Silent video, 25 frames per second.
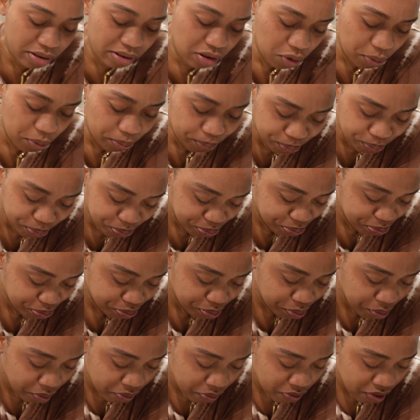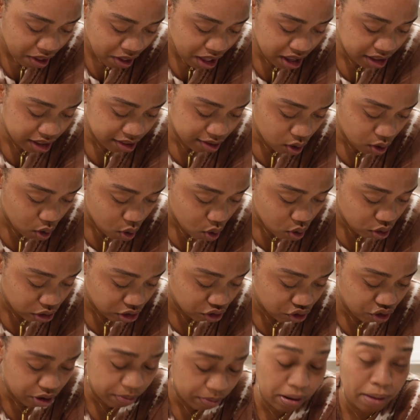So it's the
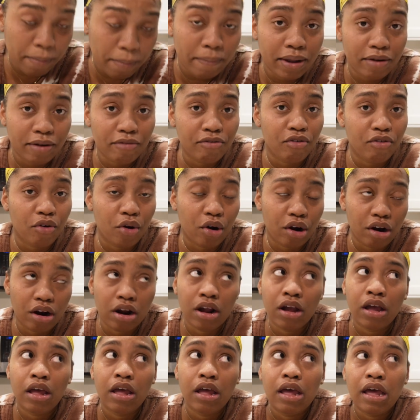only trip I bid for